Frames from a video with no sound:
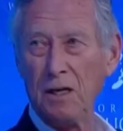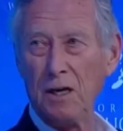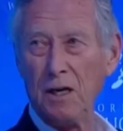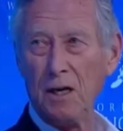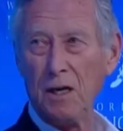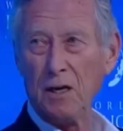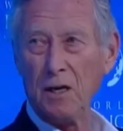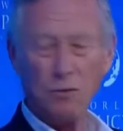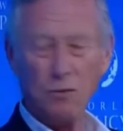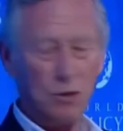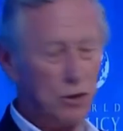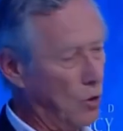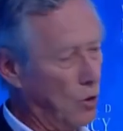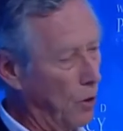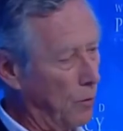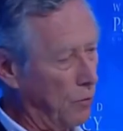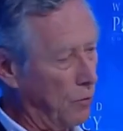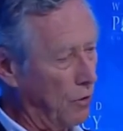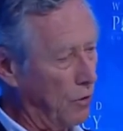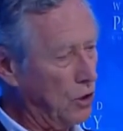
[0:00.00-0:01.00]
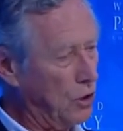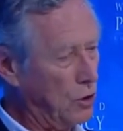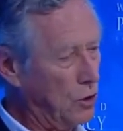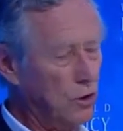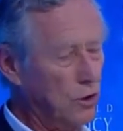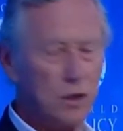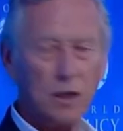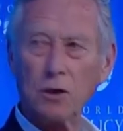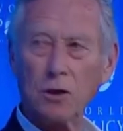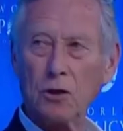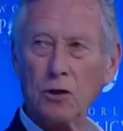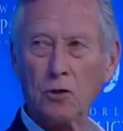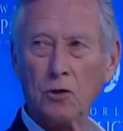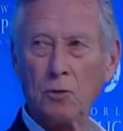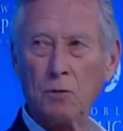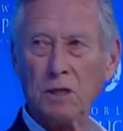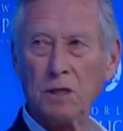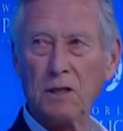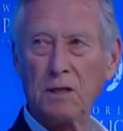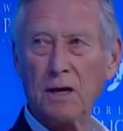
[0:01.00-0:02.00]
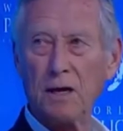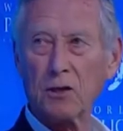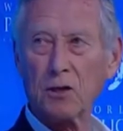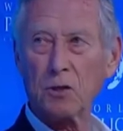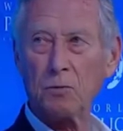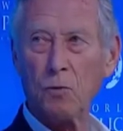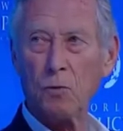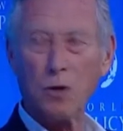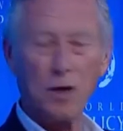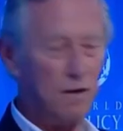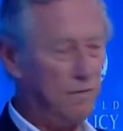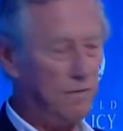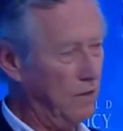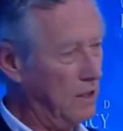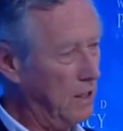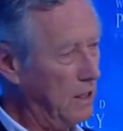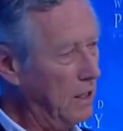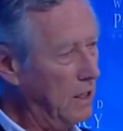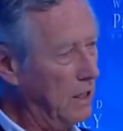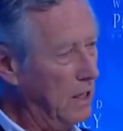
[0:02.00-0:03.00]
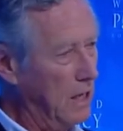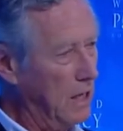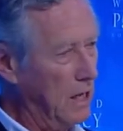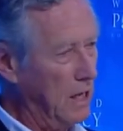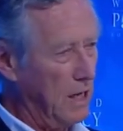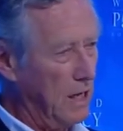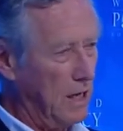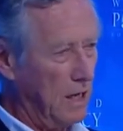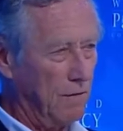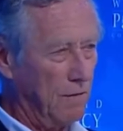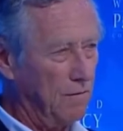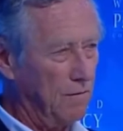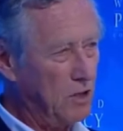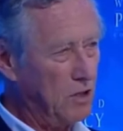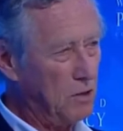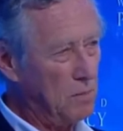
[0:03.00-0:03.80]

in which corporations are going to be taxed more heavily. This may